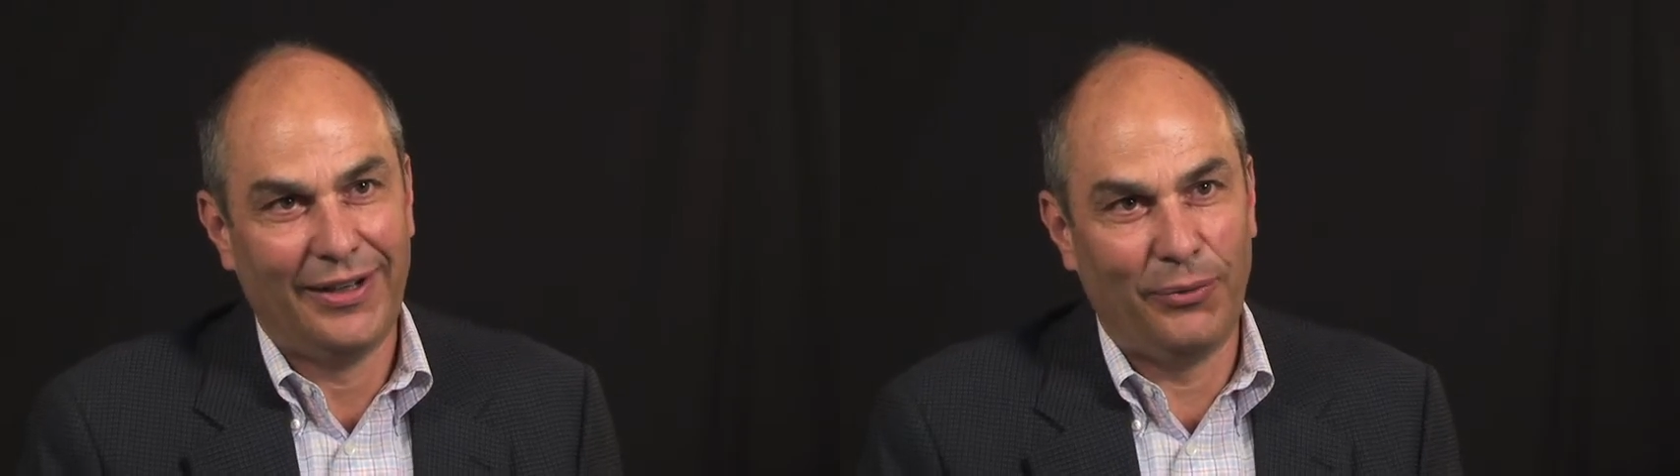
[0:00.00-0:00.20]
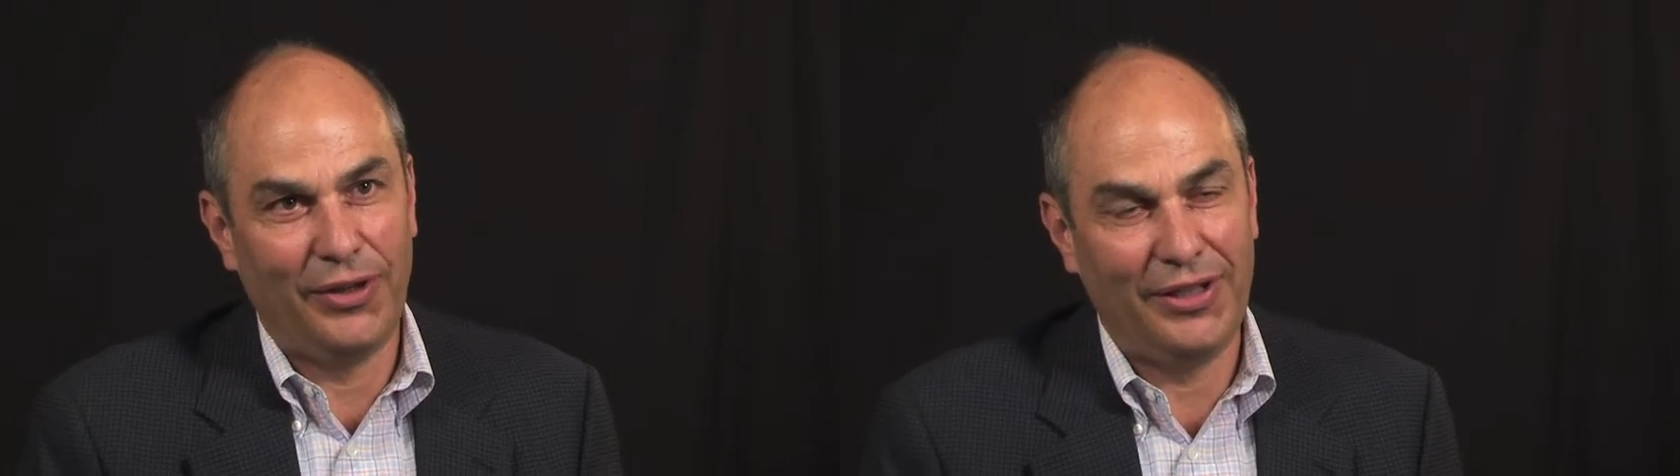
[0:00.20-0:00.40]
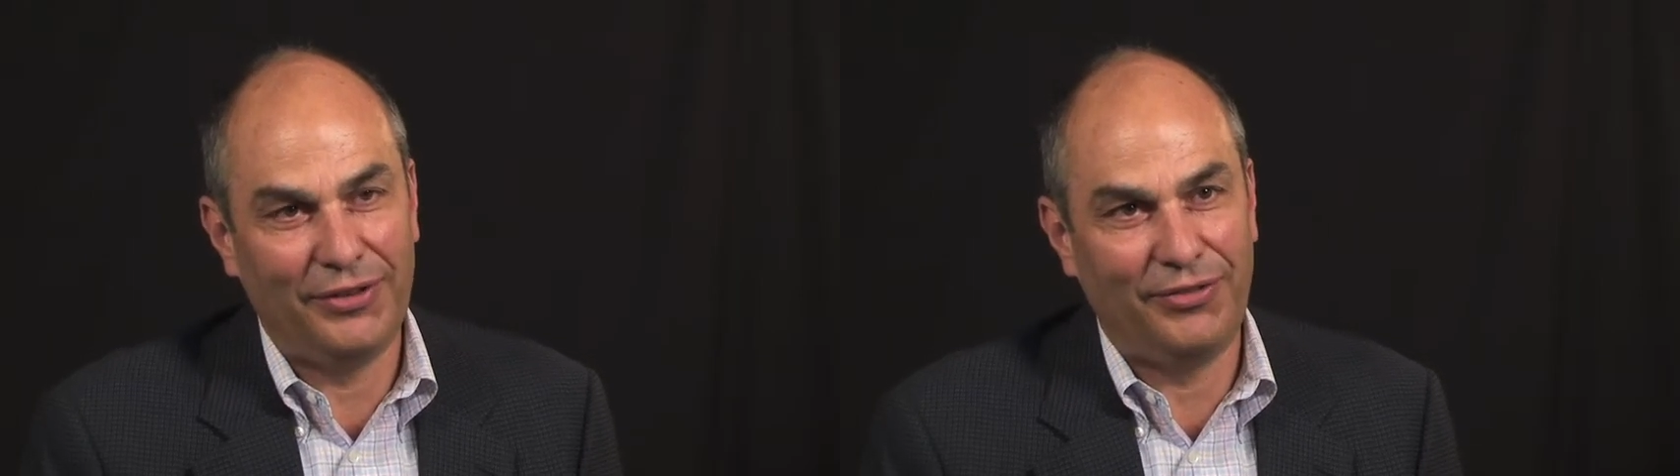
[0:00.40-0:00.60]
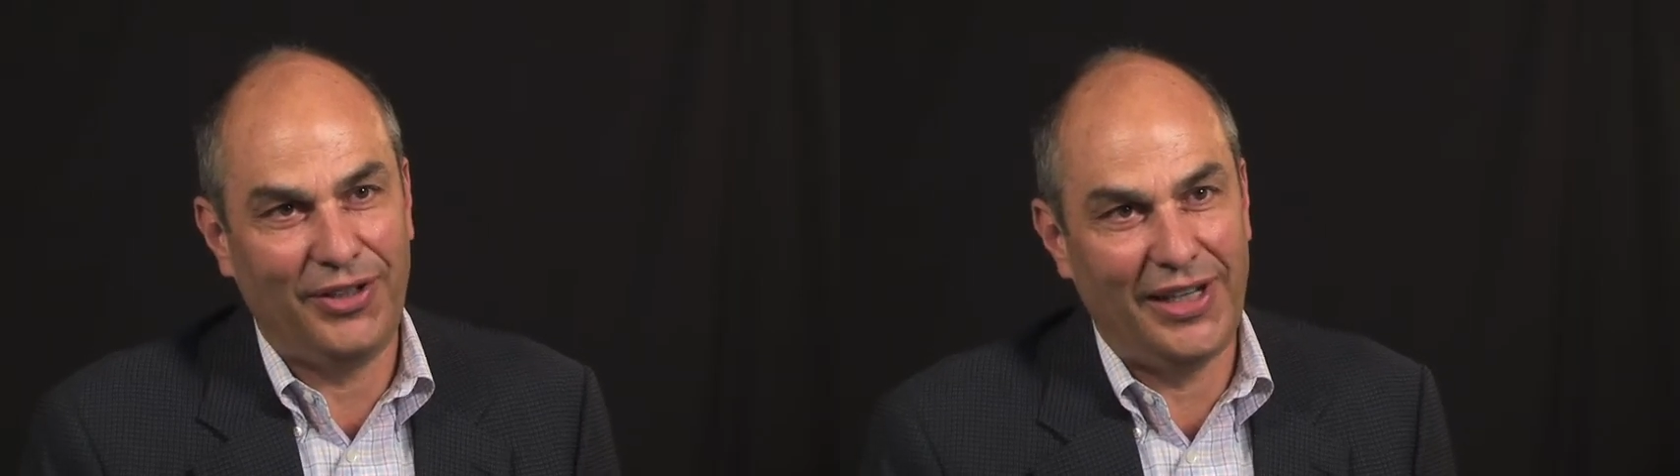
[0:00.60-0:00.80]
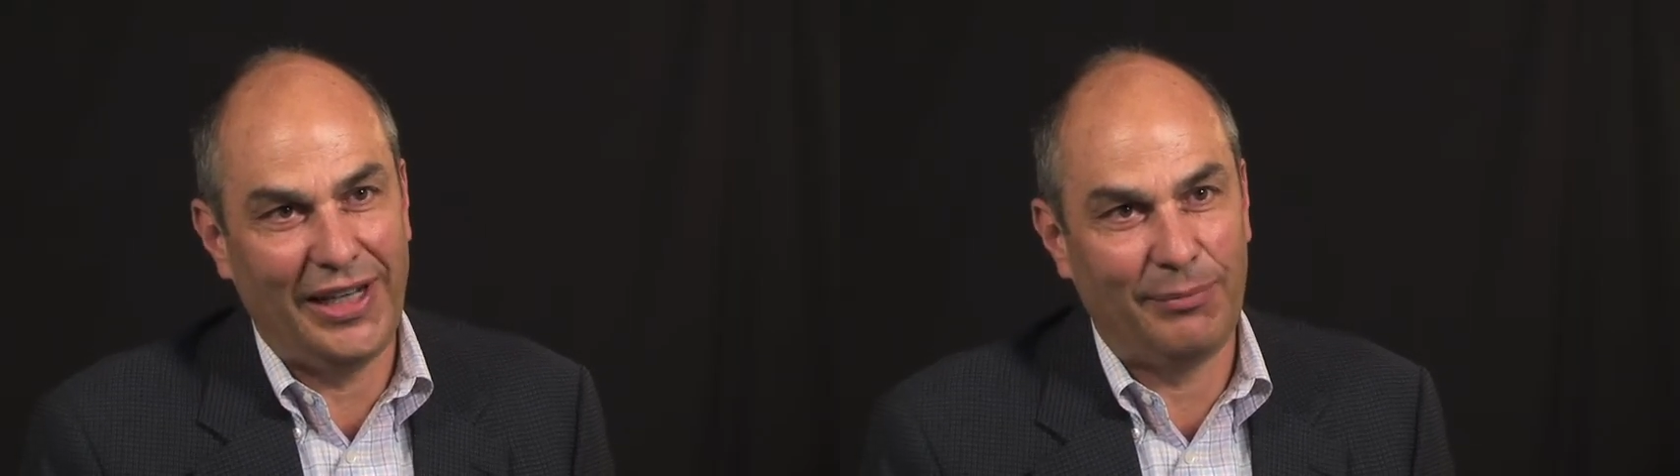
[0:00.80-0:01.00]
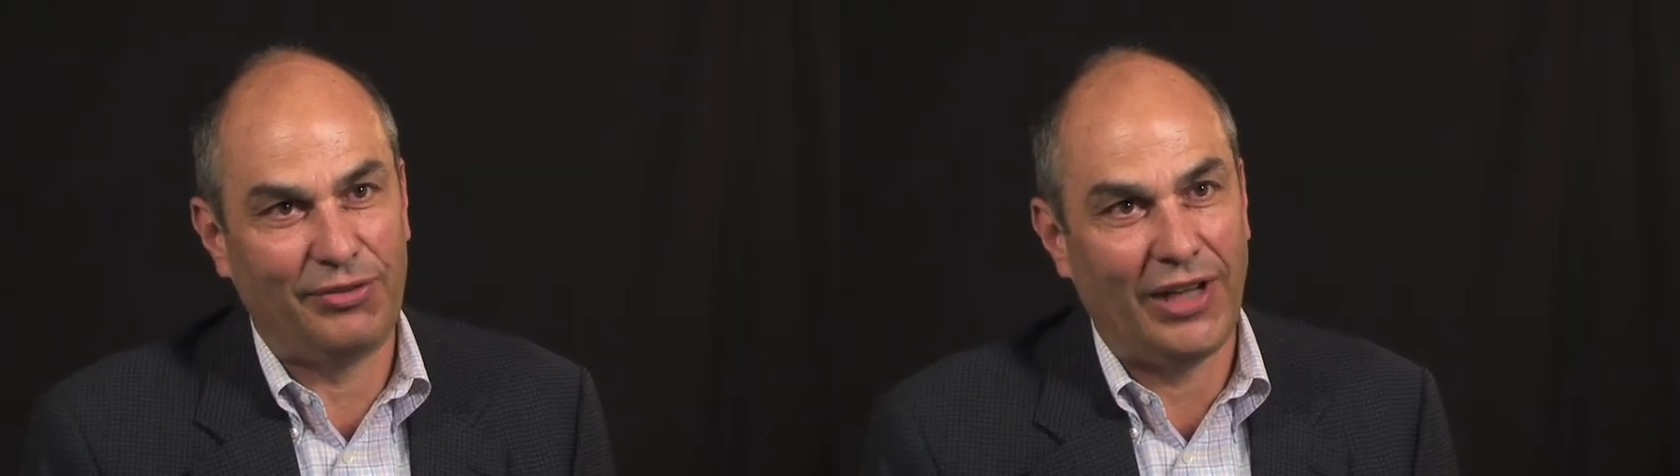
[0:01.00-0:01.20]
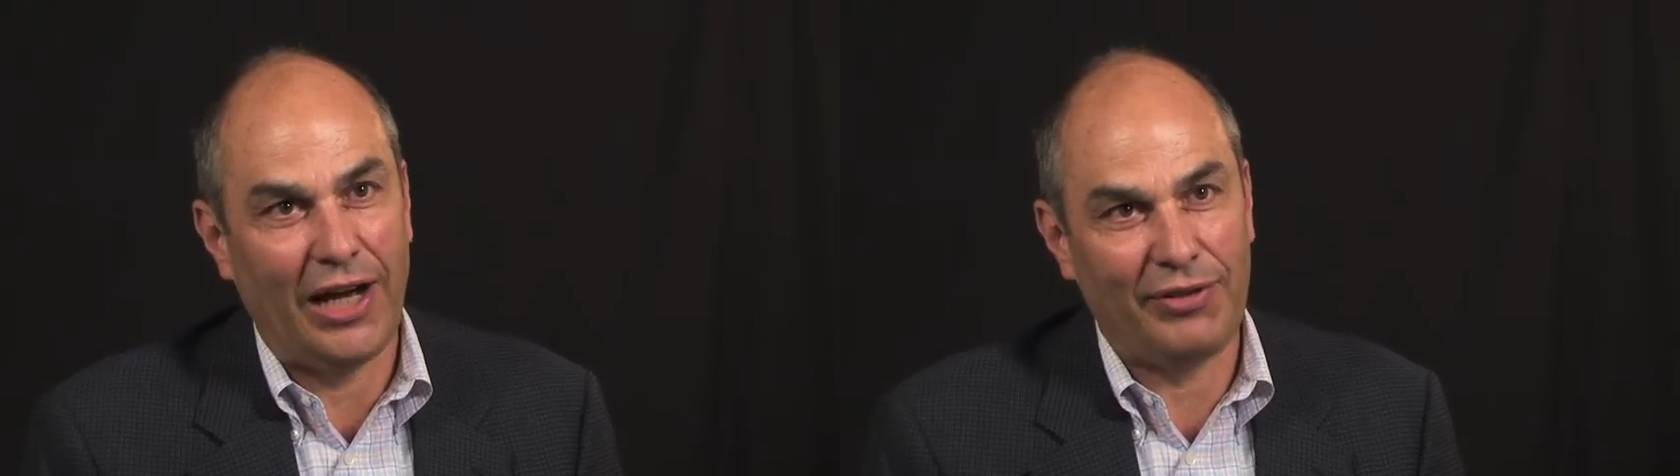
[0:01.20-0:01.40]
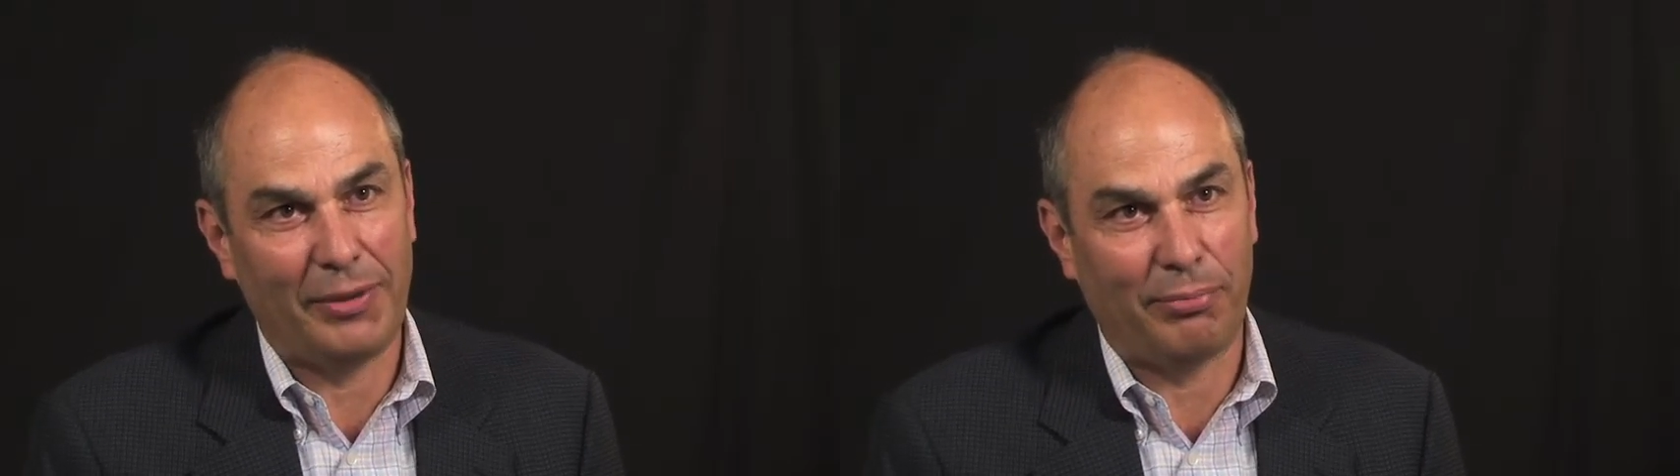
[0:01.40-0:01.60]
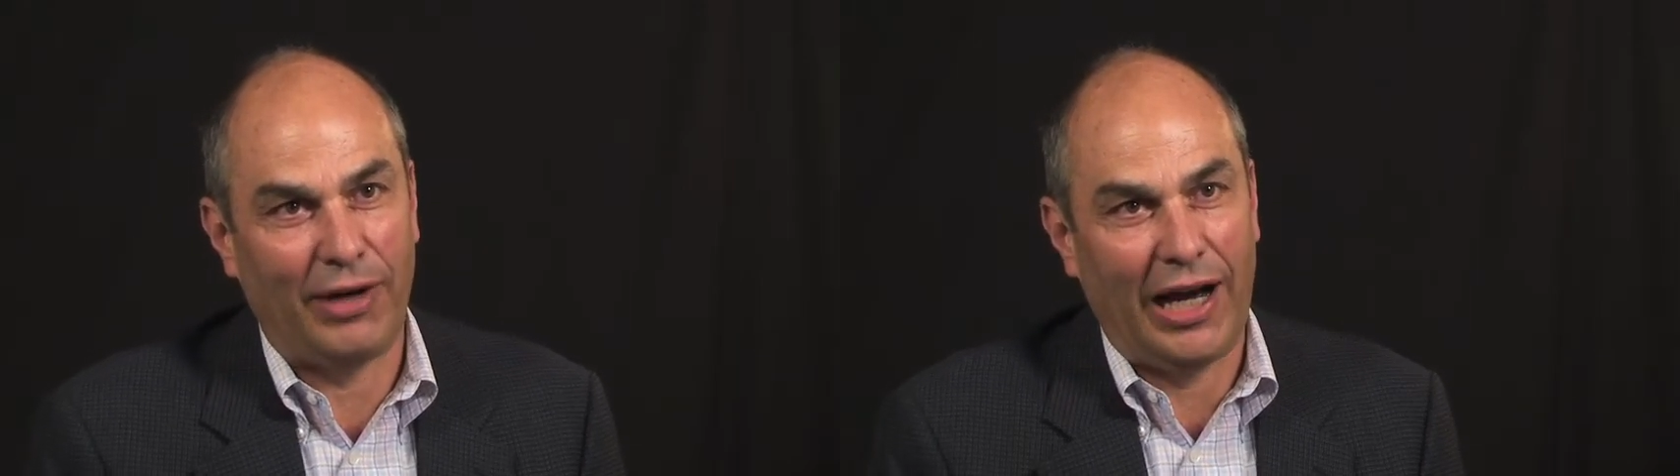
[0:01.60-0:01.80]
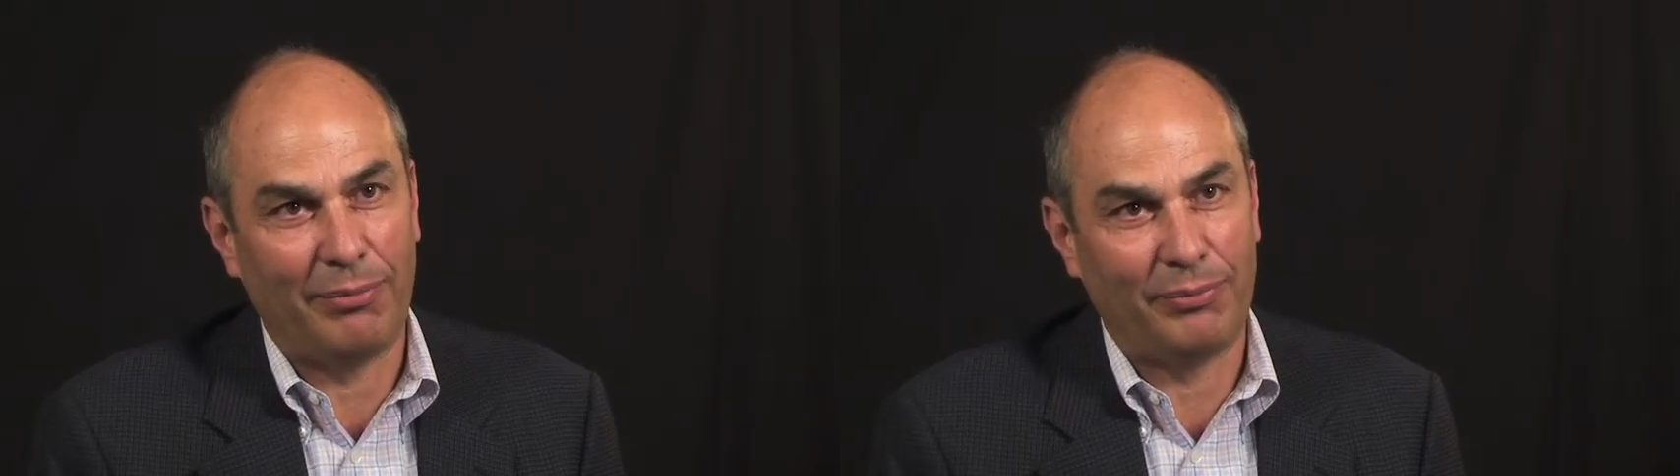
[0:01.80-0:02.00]
with his team, solving the
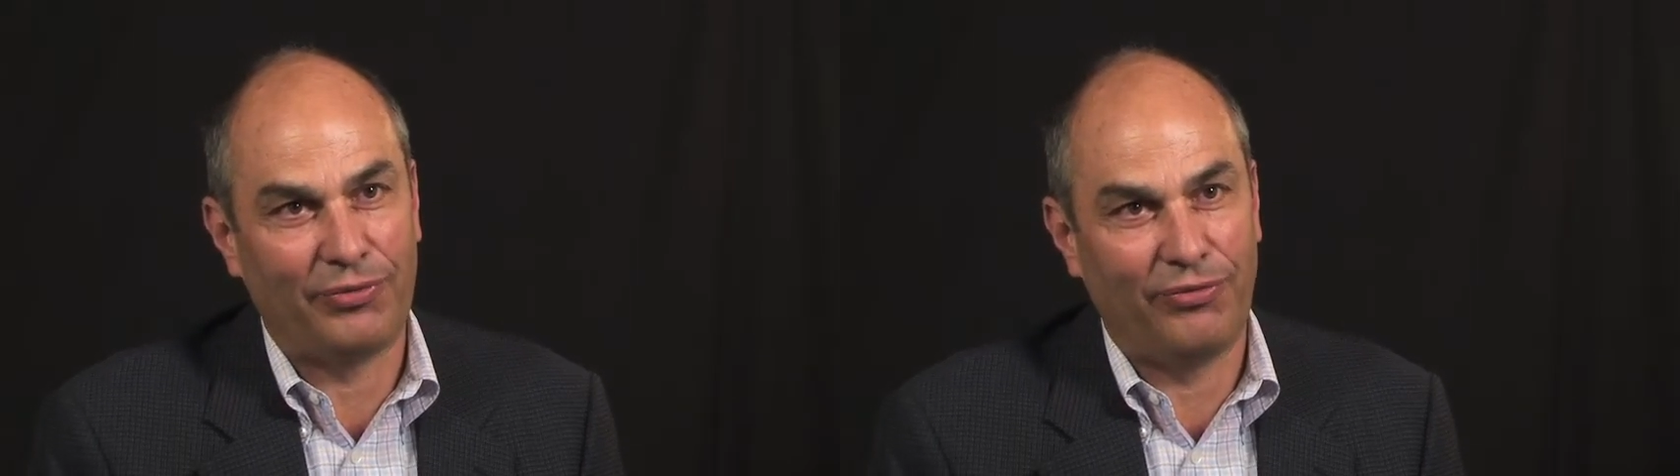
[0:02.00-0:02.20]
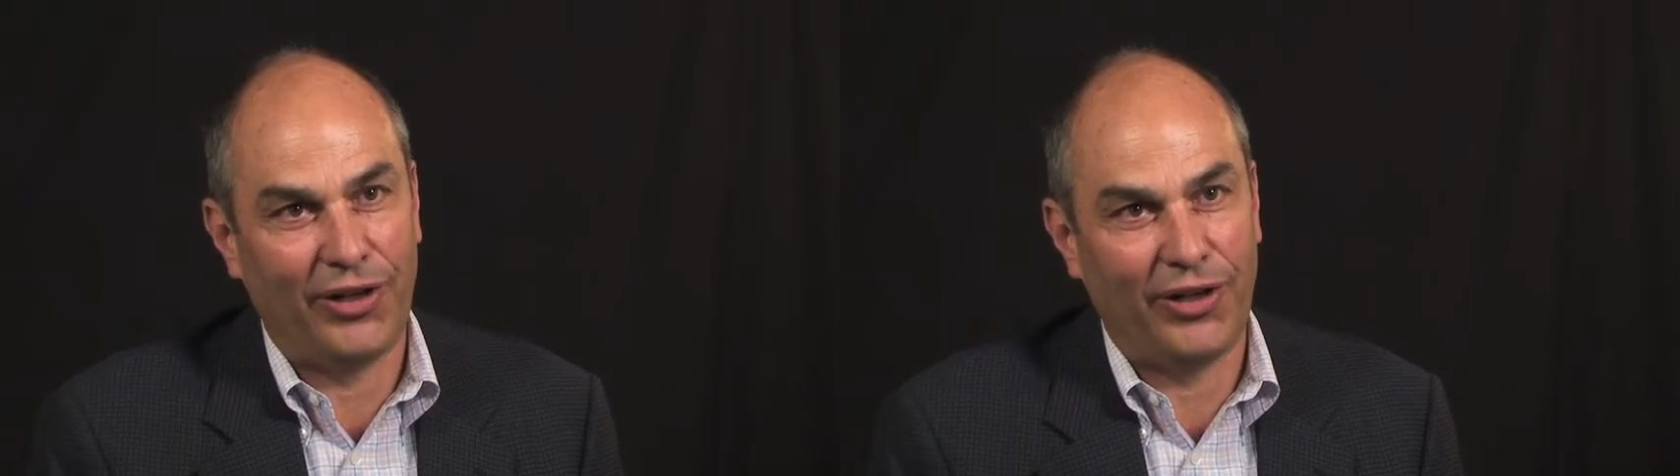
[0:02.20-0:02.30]
problems,